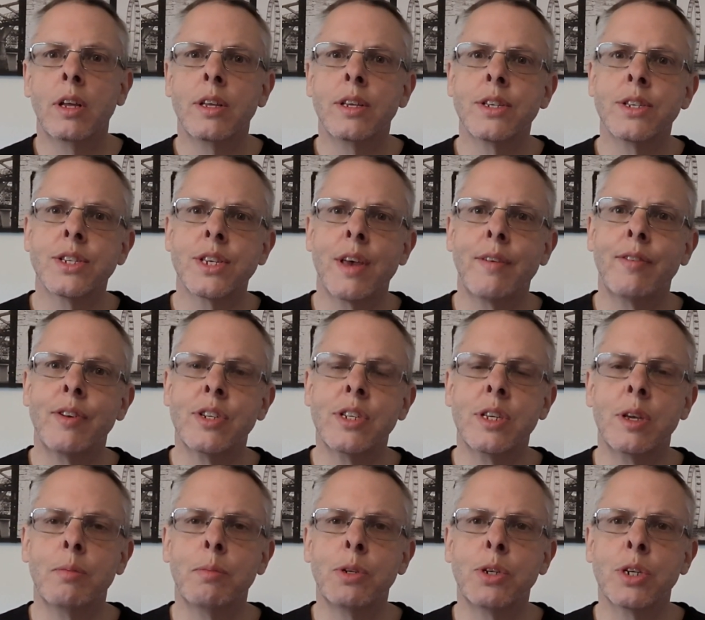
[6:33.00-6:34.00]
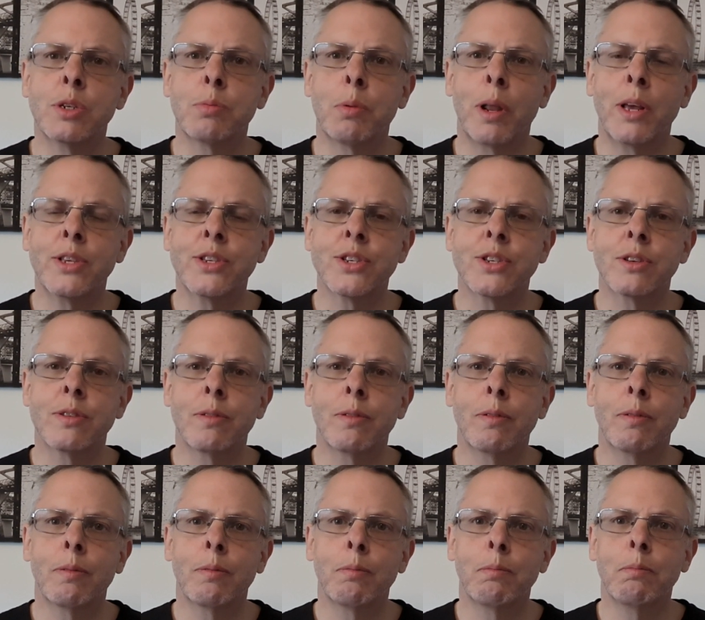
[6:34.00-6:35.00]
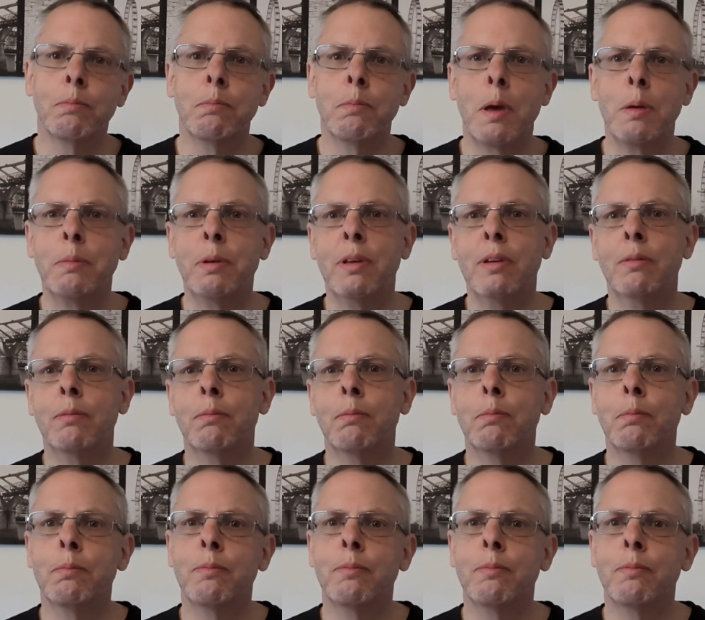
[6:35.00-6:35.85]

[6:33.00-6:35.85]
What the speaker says: 70 images plus, maybe